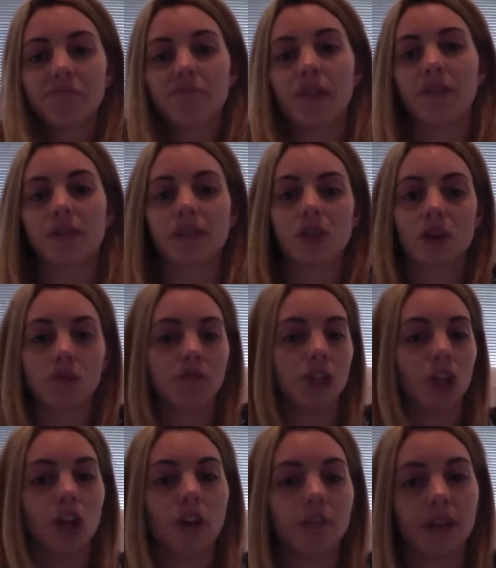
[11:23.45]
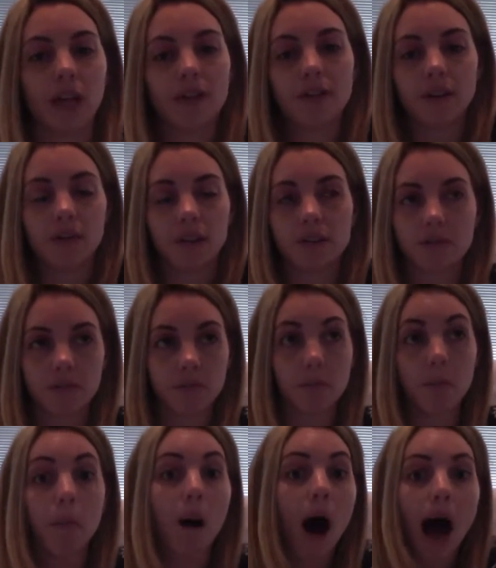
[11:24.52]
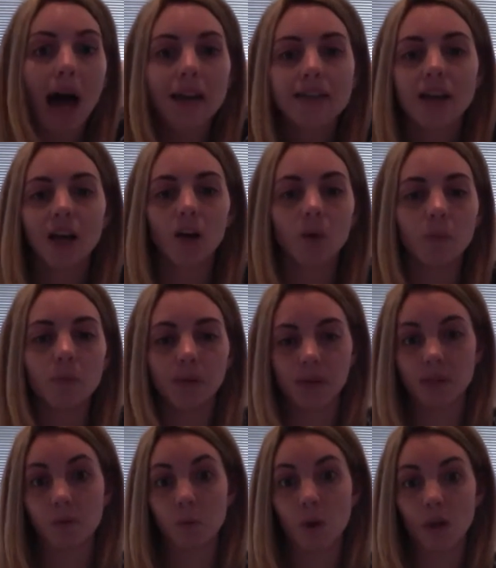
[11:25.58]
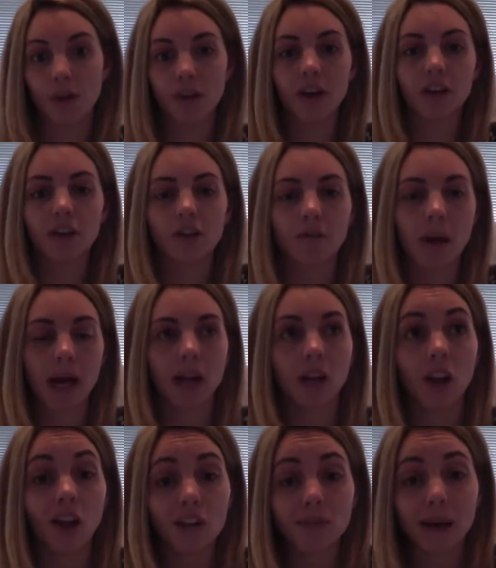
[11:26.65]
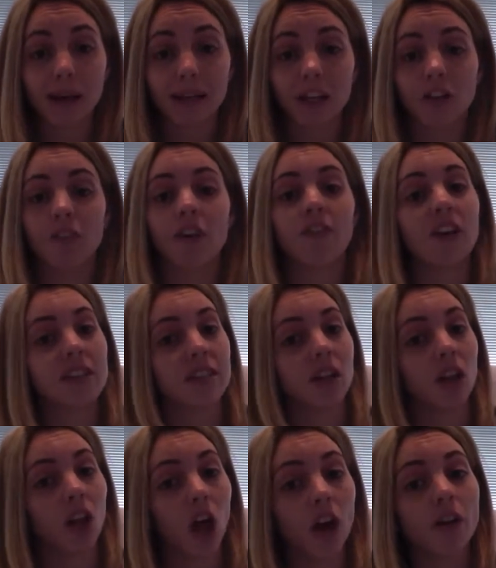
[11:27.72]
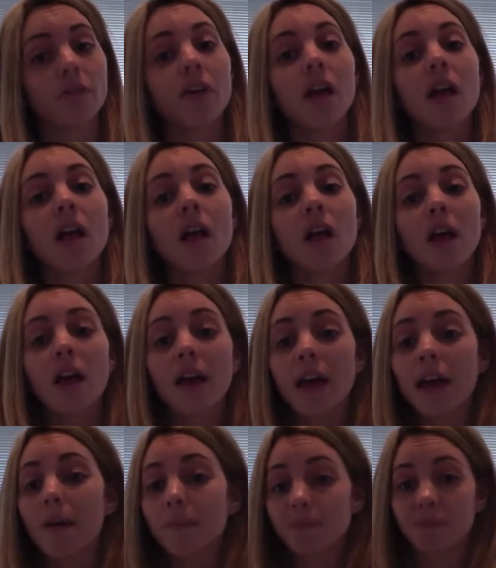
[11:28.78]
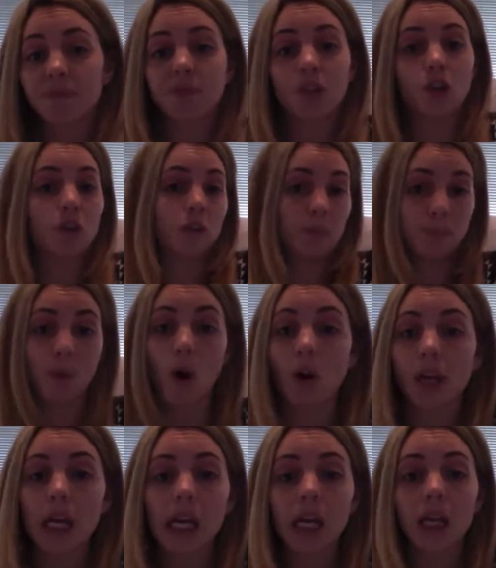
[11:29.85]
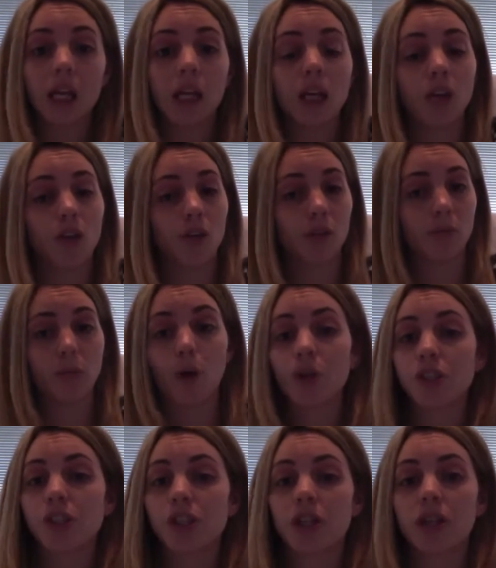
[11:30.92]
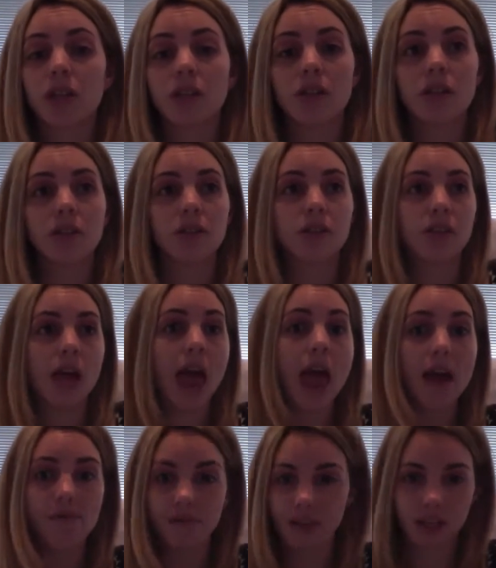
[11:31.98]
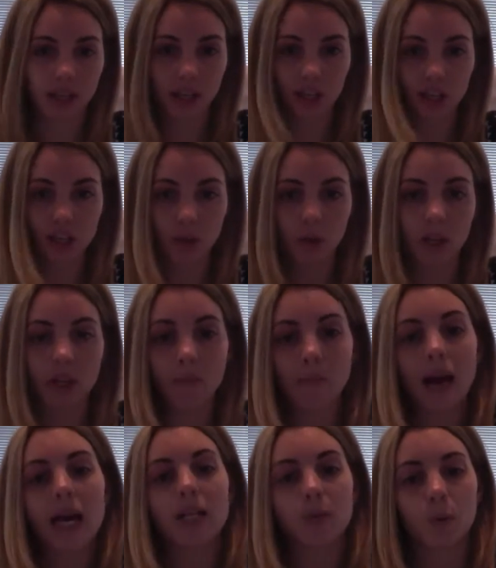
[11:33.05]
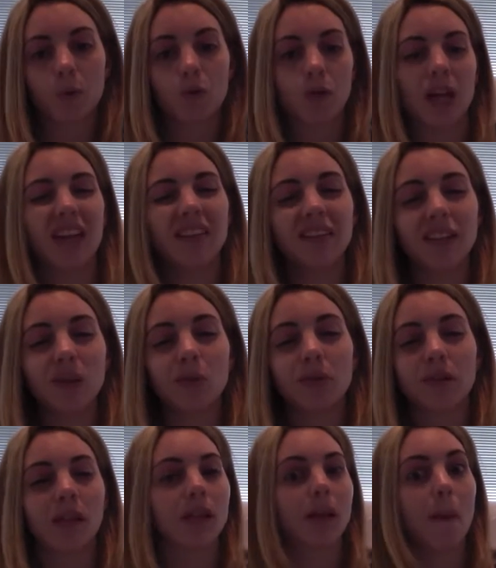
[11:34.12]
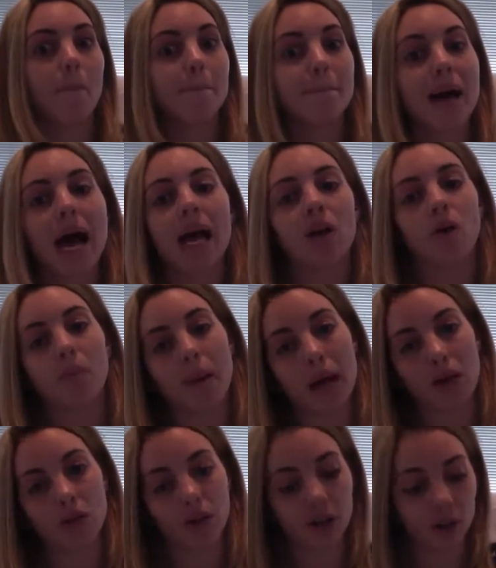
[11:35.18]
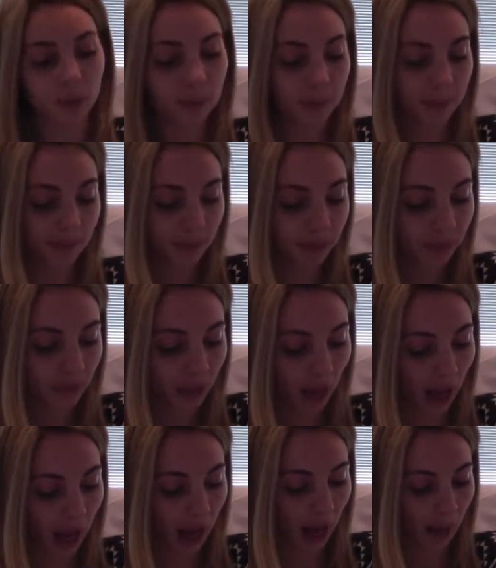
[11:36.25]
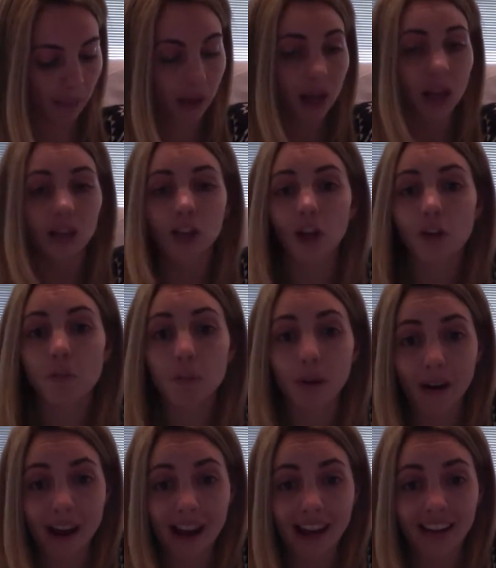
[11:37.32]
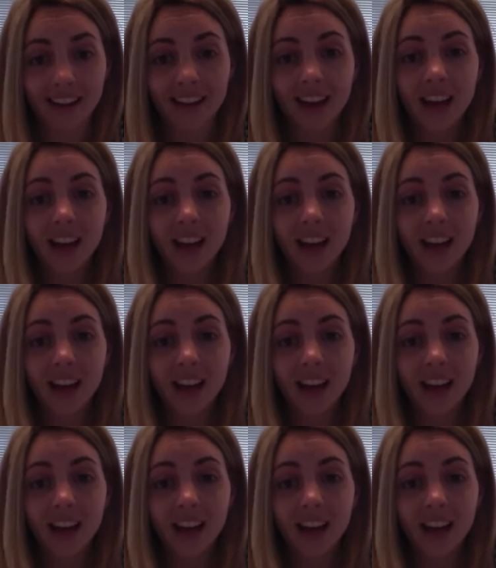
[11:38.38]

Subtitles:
If it's got, even if it might help, it's worth it. You've paid a lot of money, you've invested a lot of your body, your emotions, everything into it. You may as well do that little thing that may or may not help. A lot of prayer